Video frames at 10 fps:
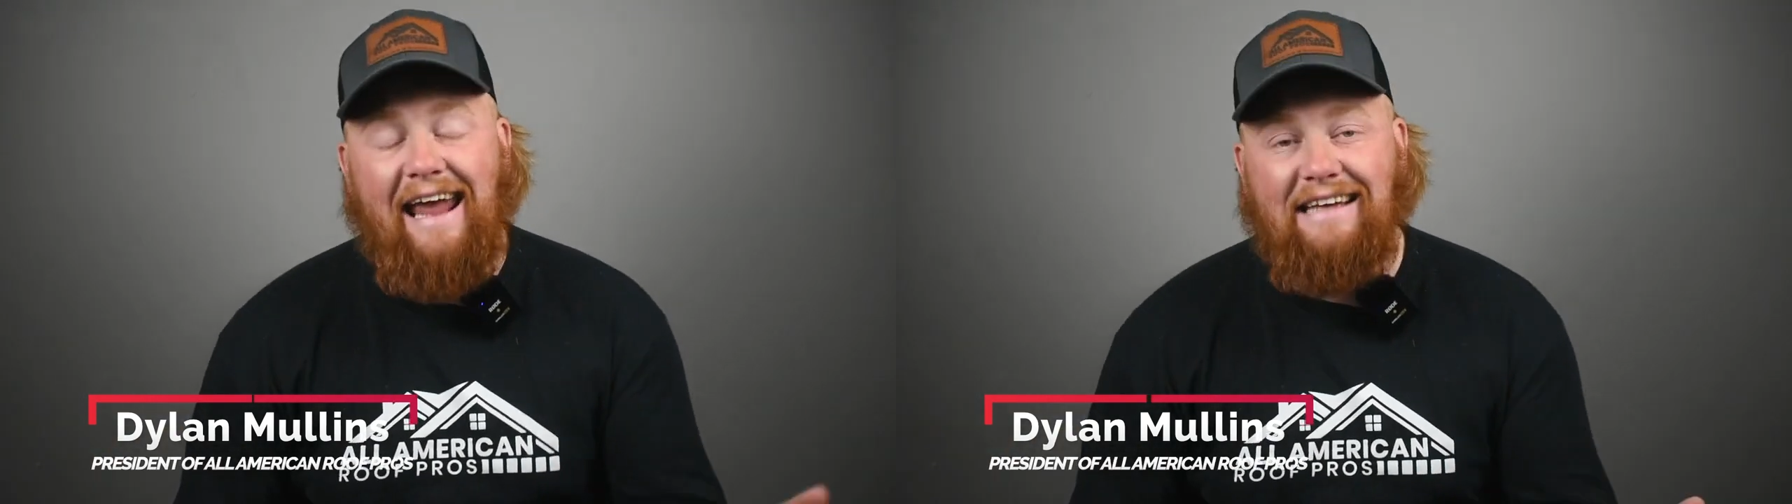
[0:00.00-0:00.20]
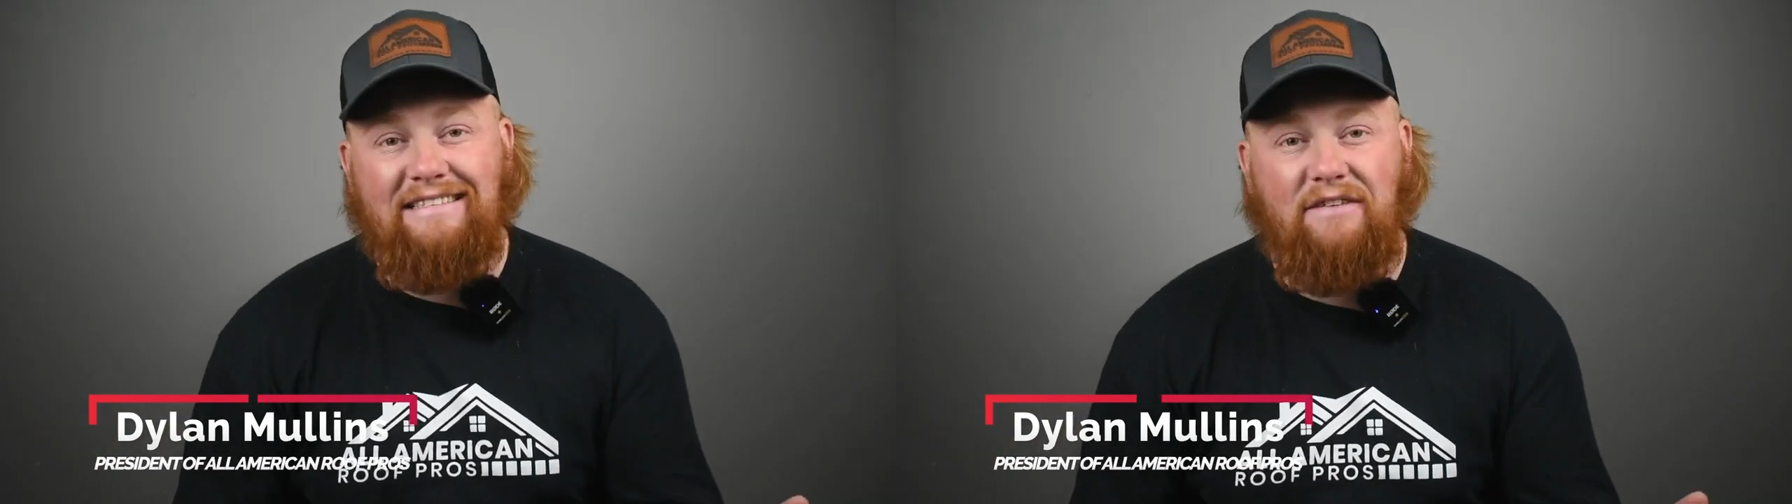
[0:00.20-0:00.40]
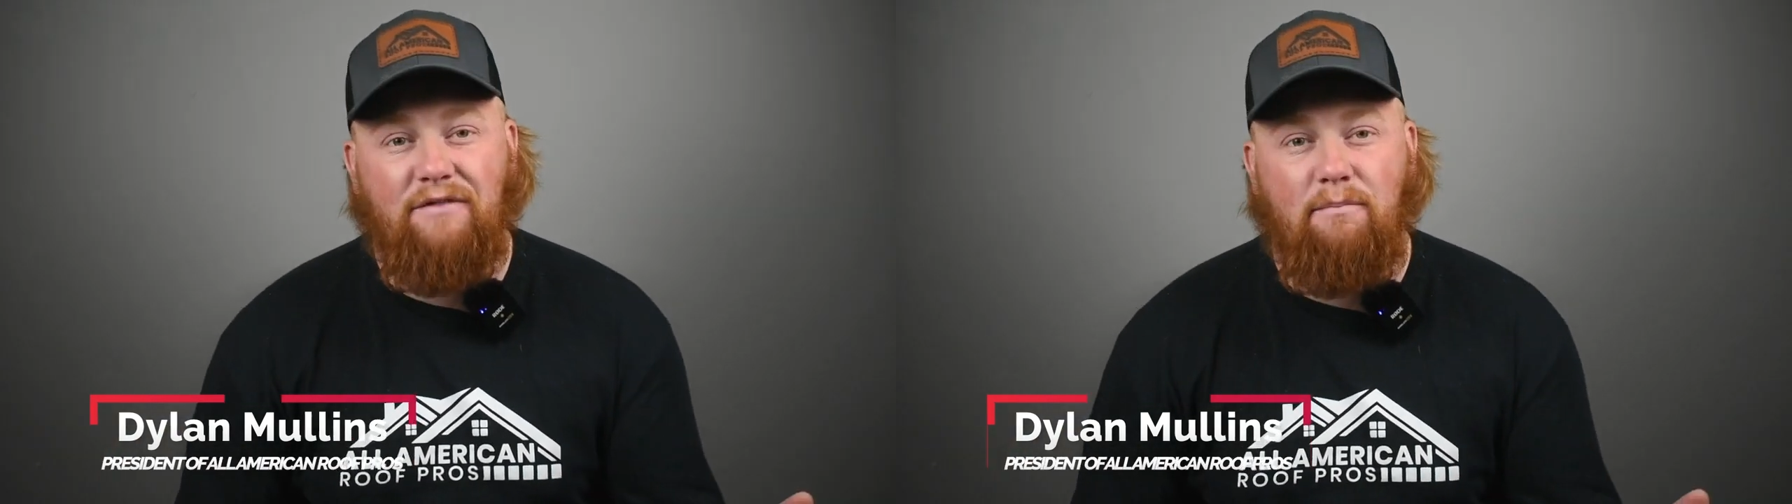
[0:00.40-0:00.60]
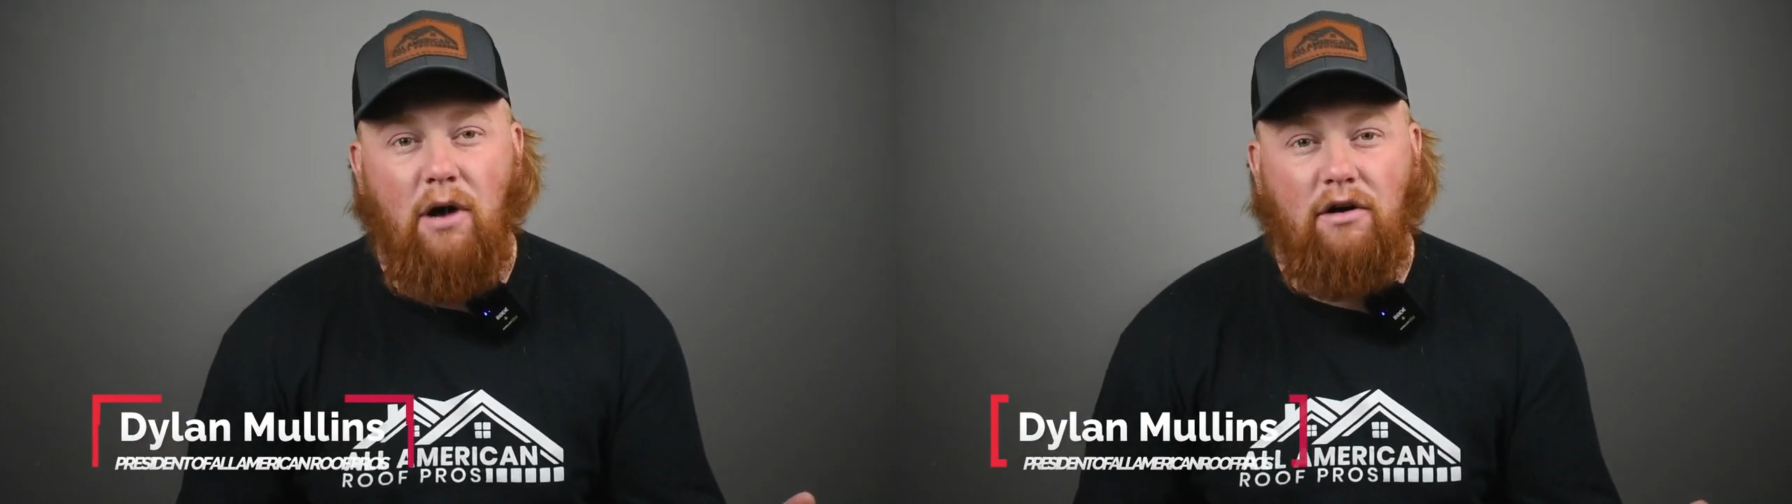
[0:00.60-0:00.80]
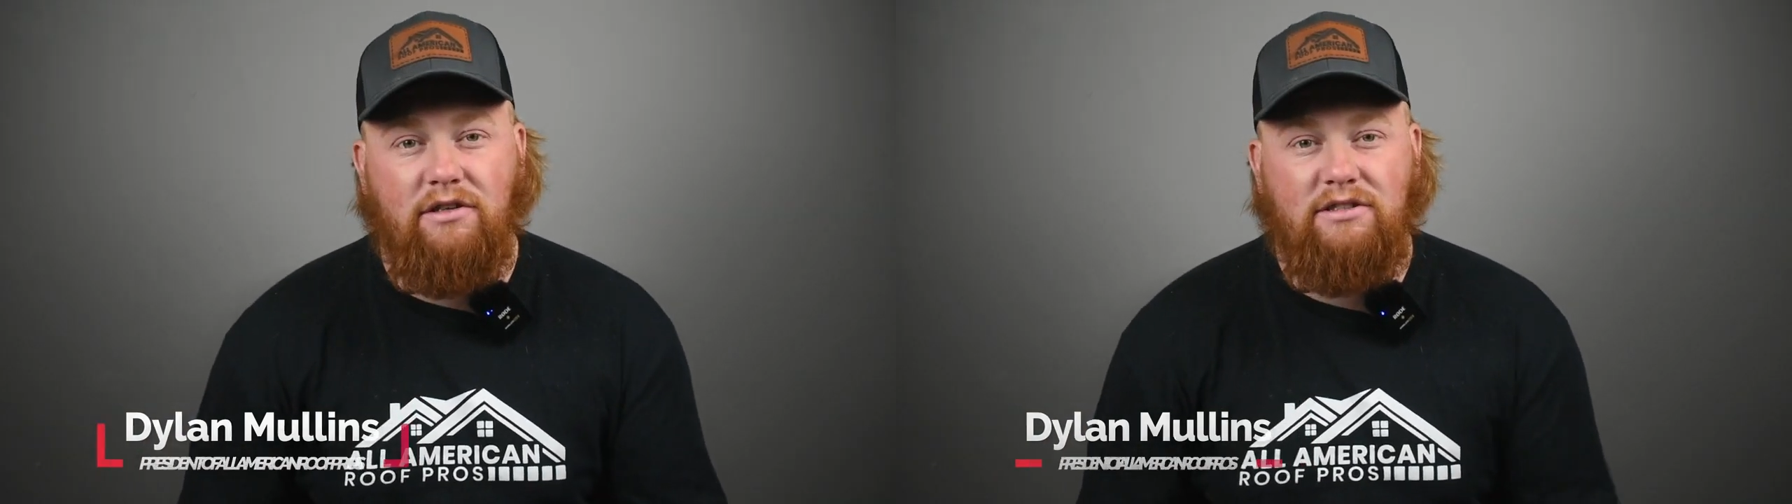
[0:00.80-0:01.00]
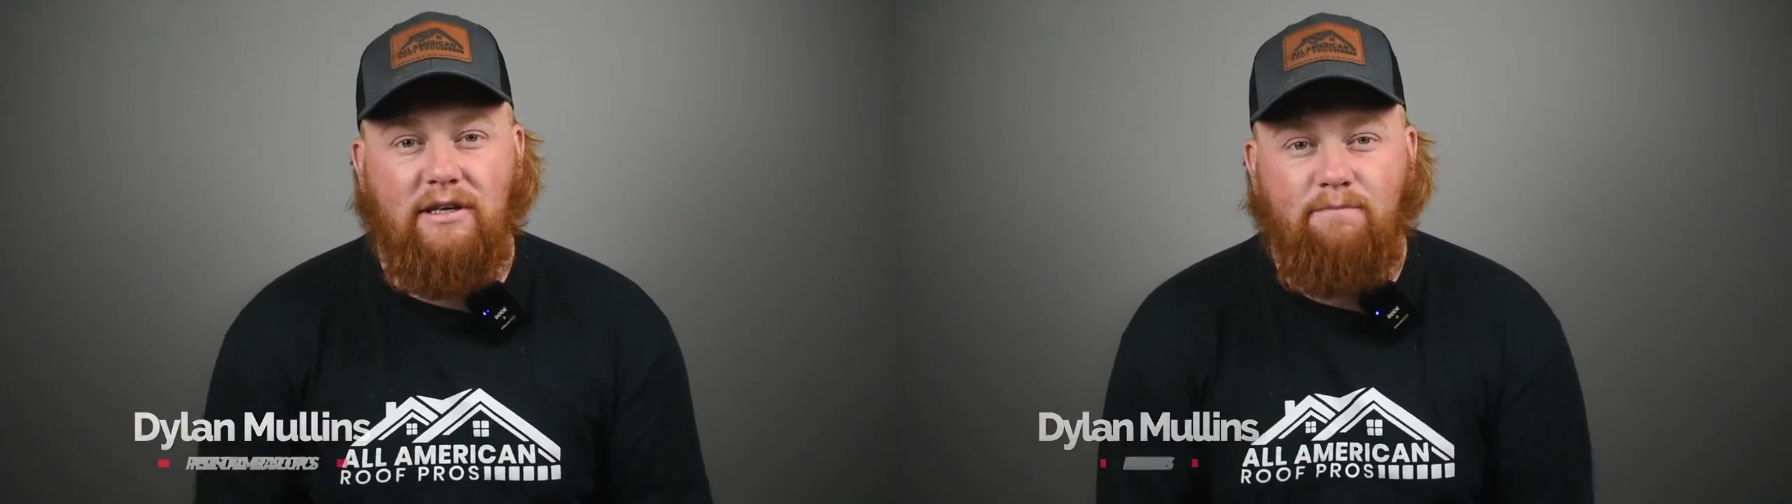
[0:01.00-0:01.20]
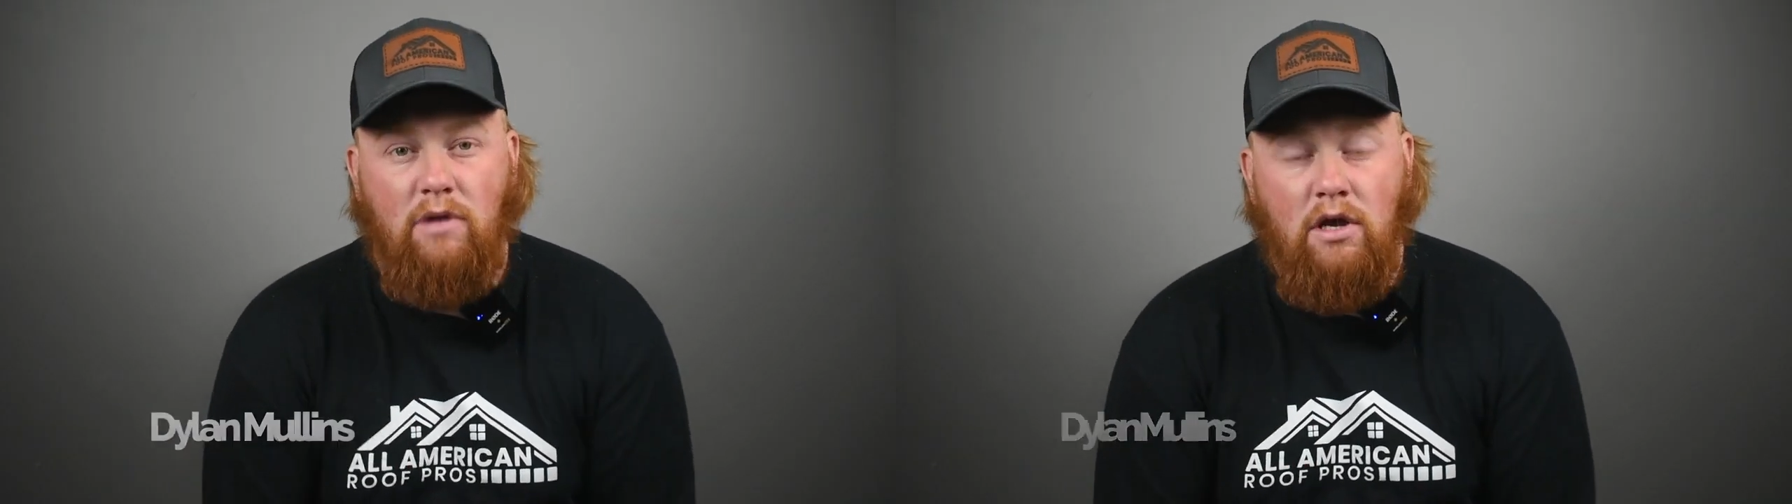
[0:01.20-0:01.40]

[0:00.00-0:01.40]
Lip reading: ACV policy.